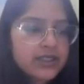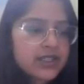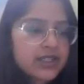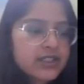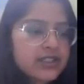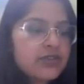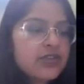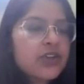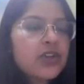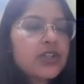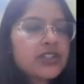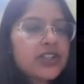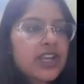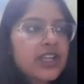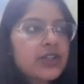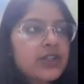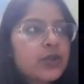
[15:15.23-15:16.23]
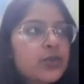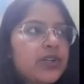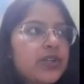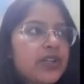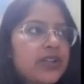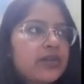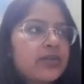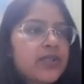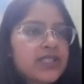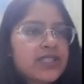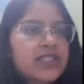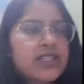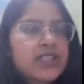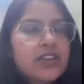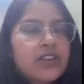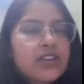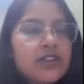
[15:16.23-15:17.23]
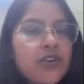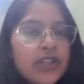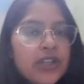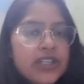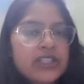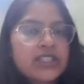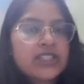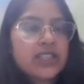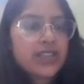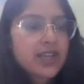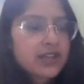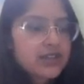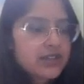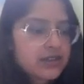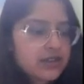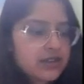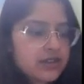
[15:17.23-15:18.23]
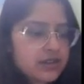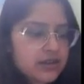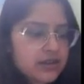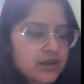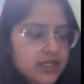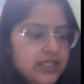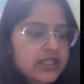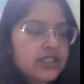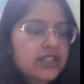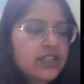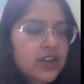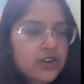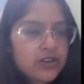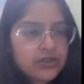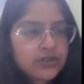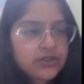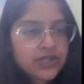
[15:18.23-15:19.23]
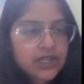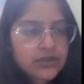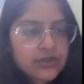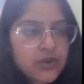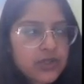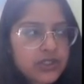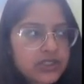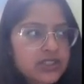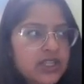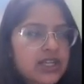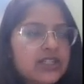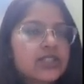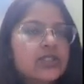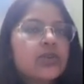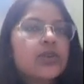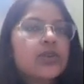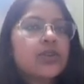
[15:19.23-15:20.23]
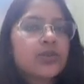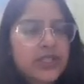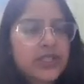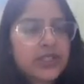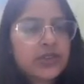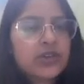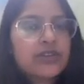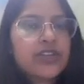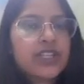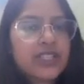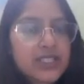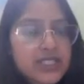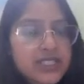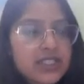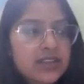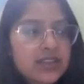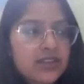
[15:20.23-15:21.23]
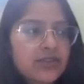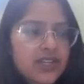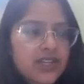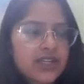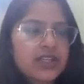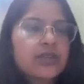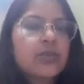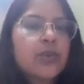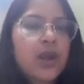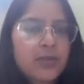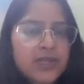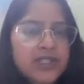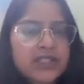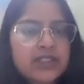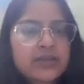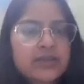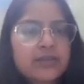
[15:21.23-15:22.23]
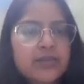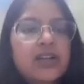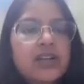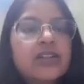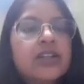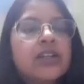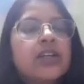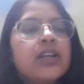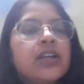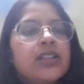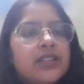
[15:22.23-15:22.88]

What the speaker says: That is, if you're trying to build up, let's say, in a forest, and that clearing out of that forest land is going to lead to a very significant environmental impact,